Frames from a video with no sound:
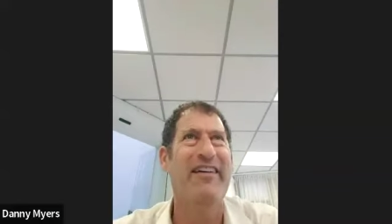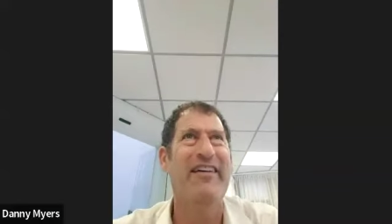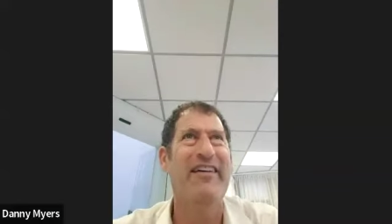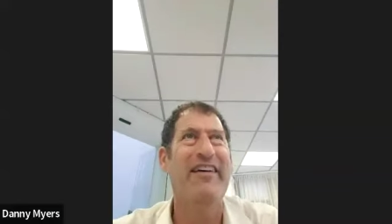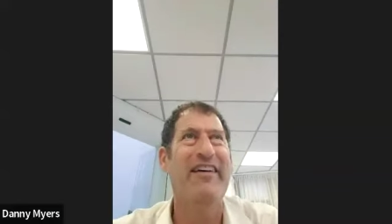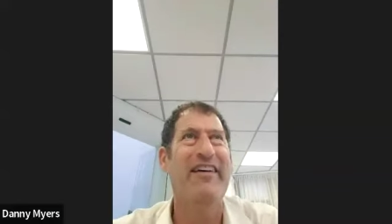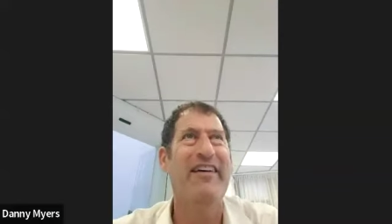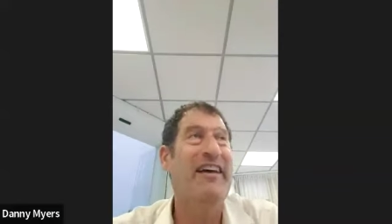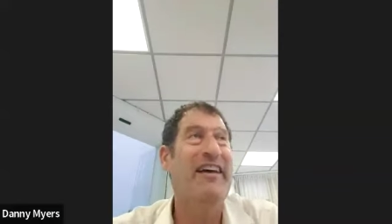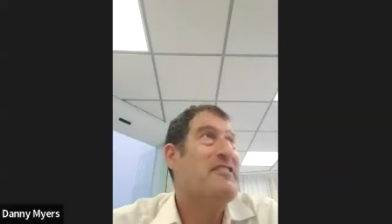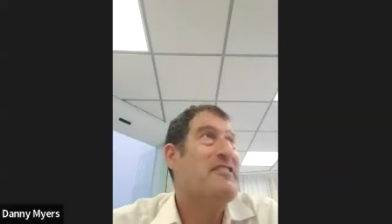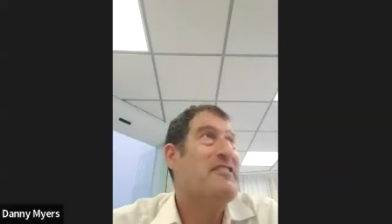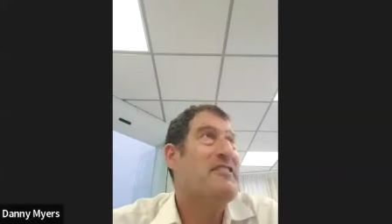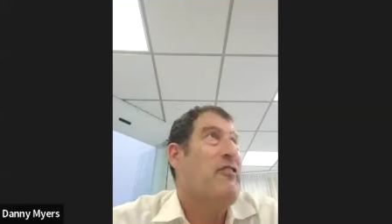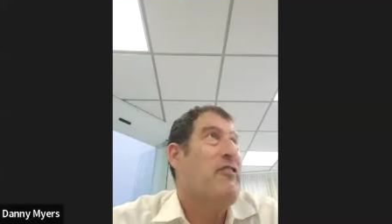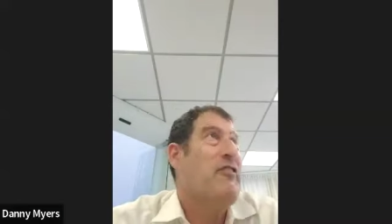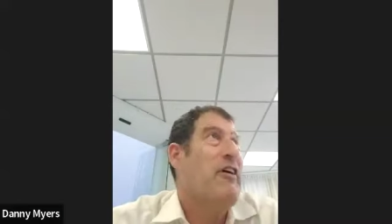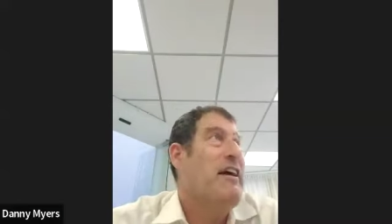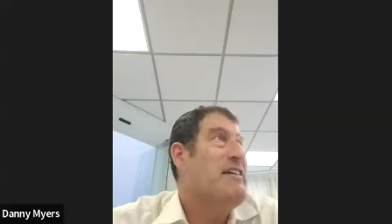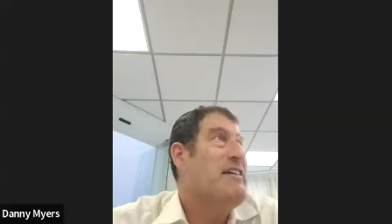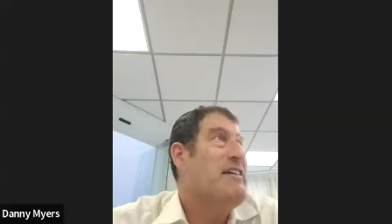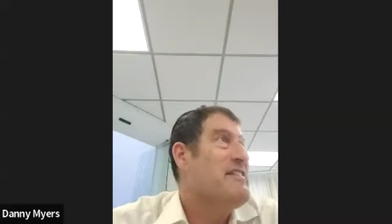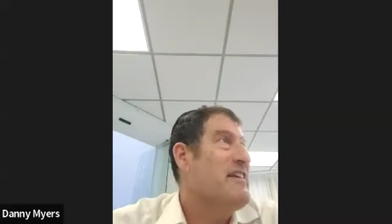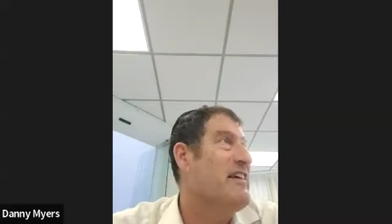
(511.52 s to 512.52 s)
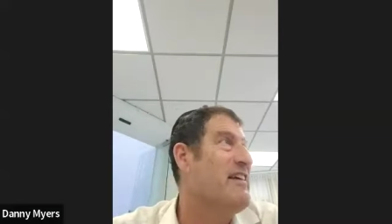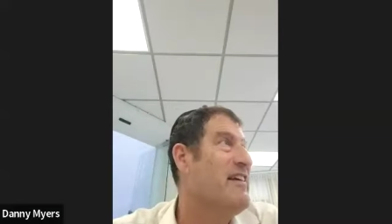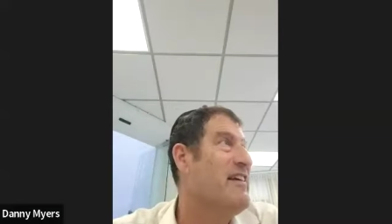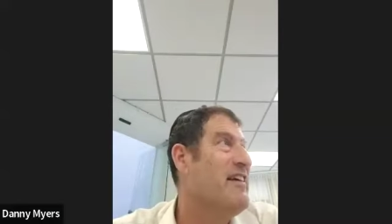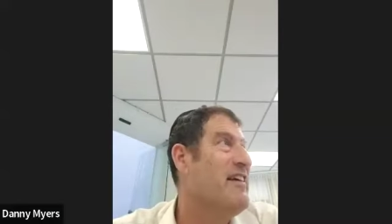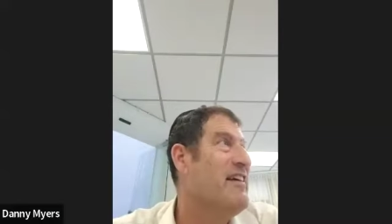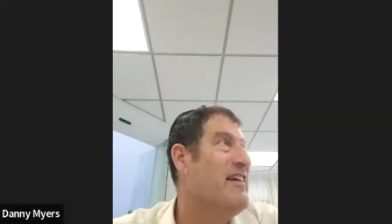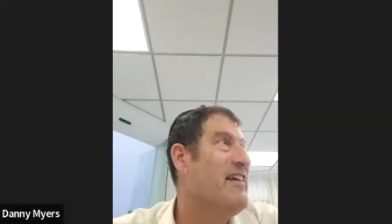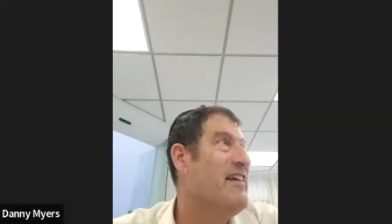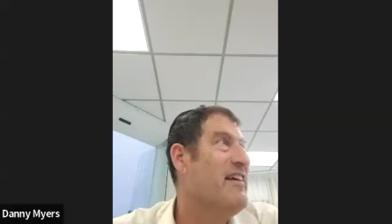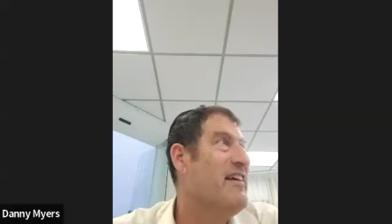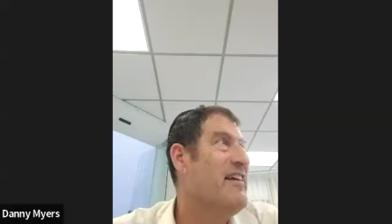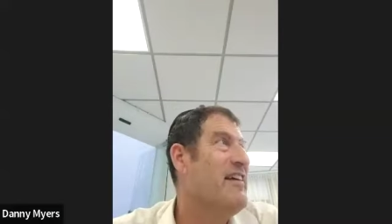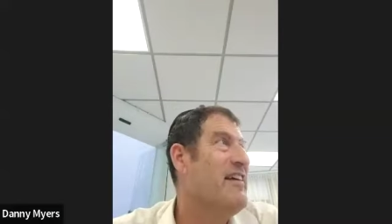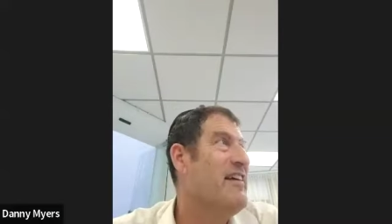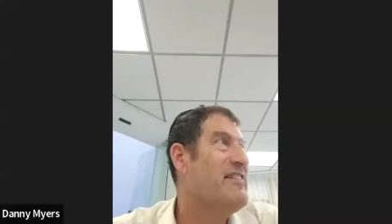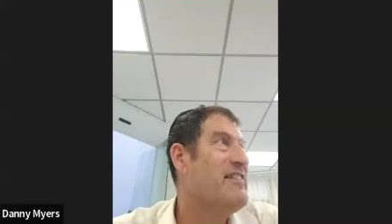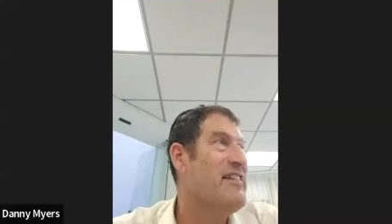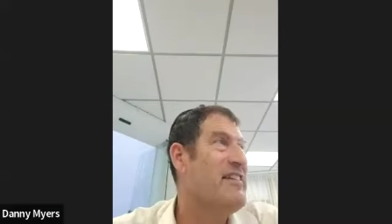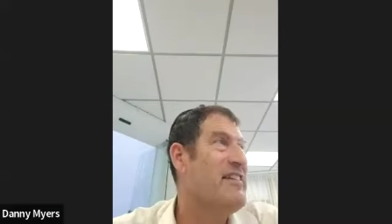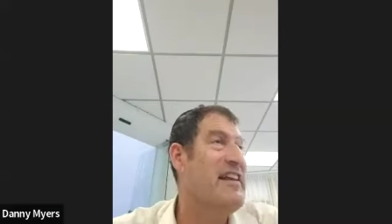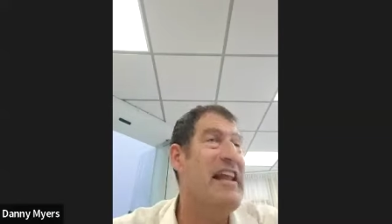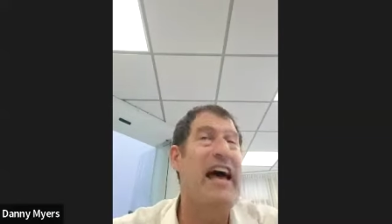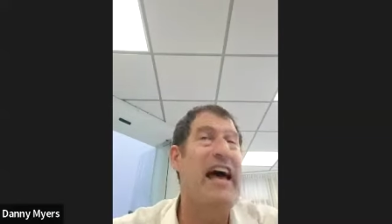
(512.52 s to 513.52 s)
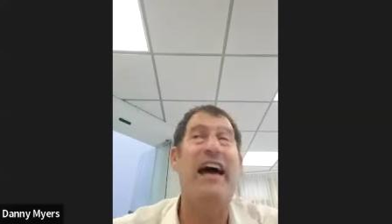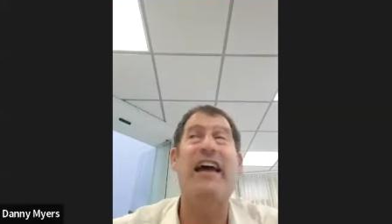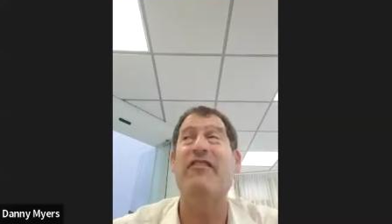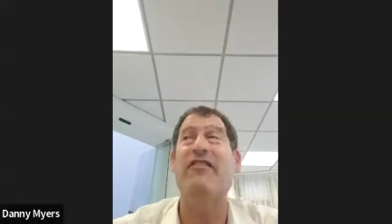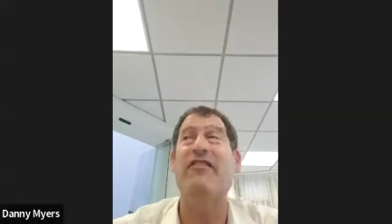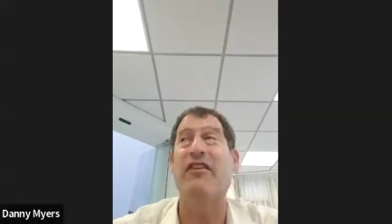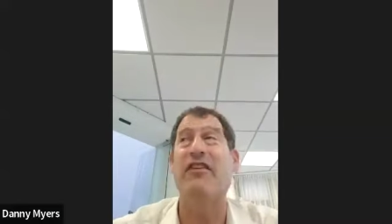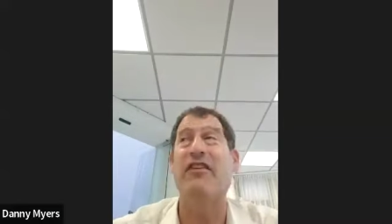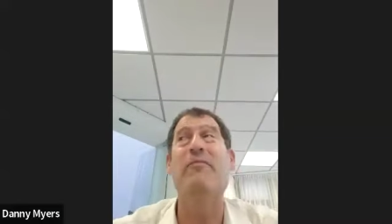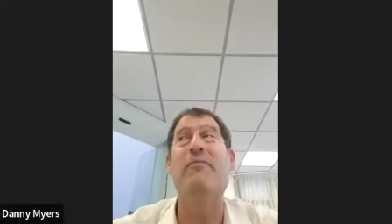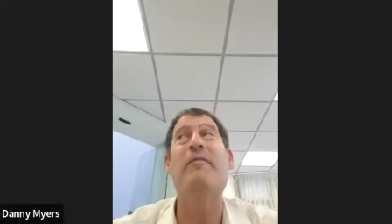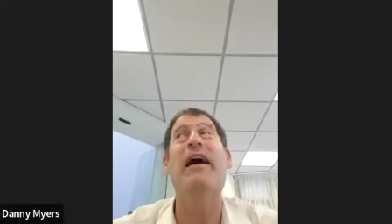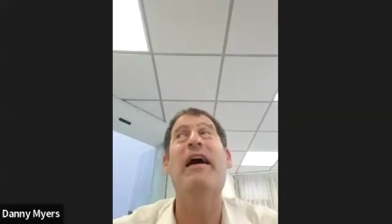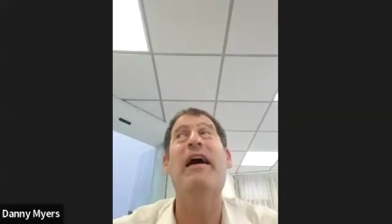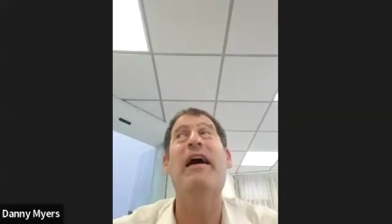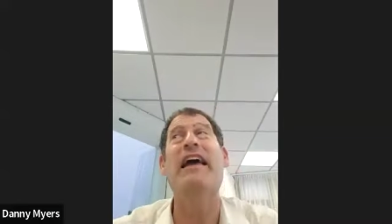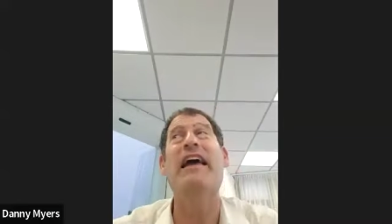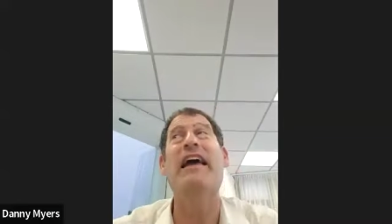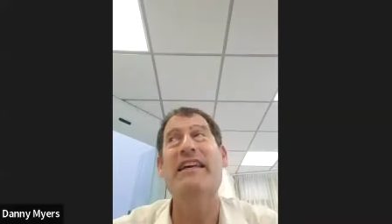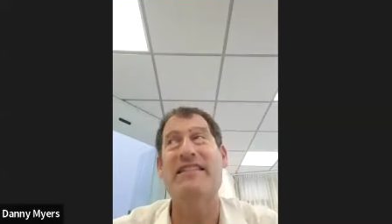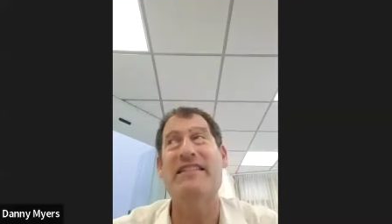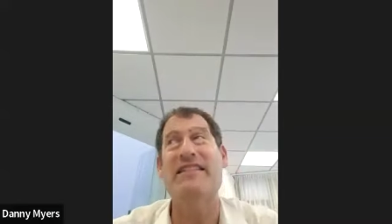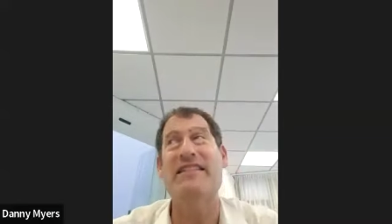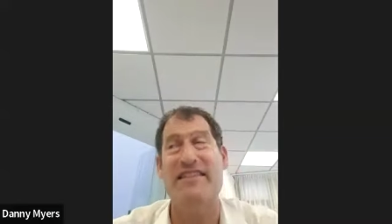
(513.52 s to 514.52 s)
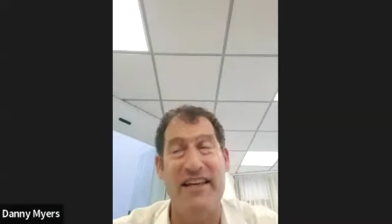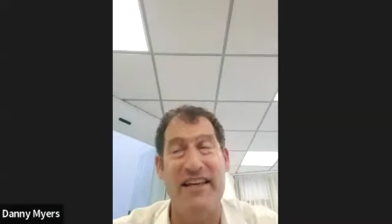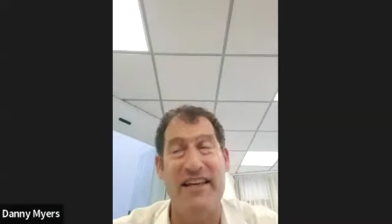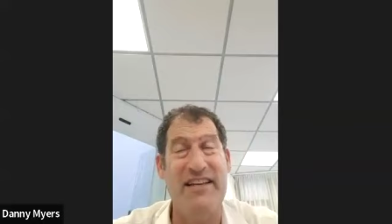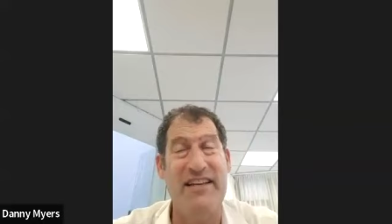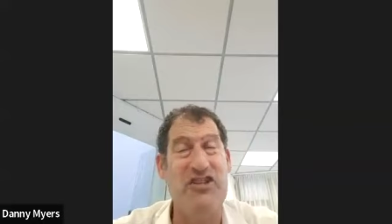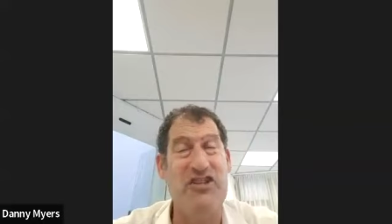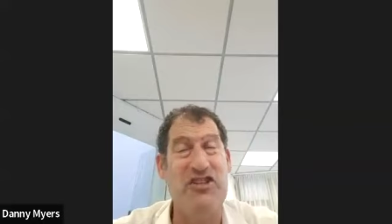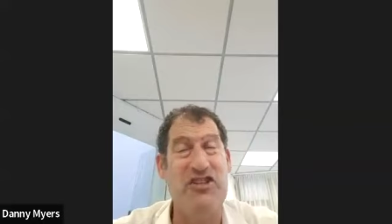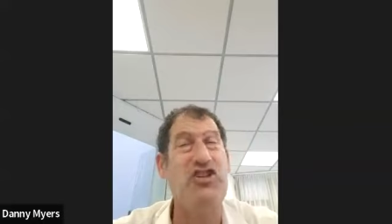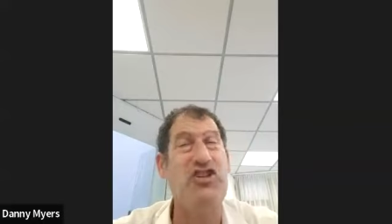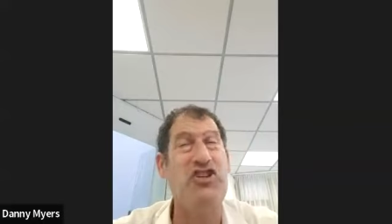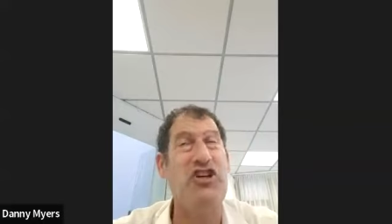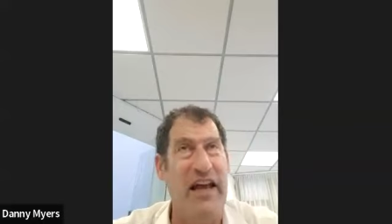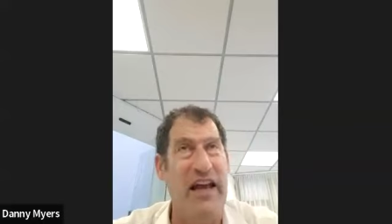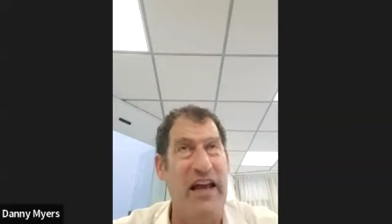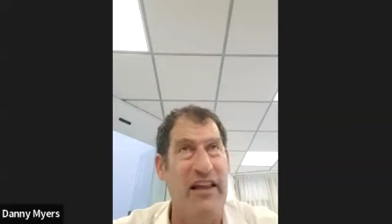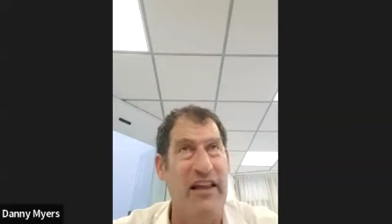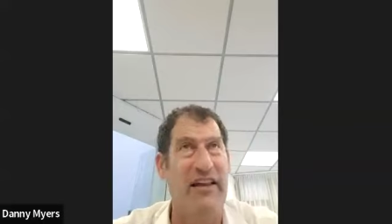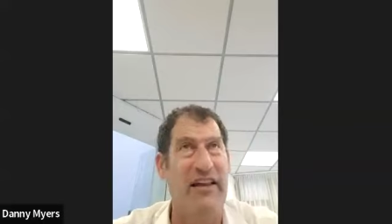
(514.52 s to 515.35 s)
This is crazy. So now you have an amazing Shiloh.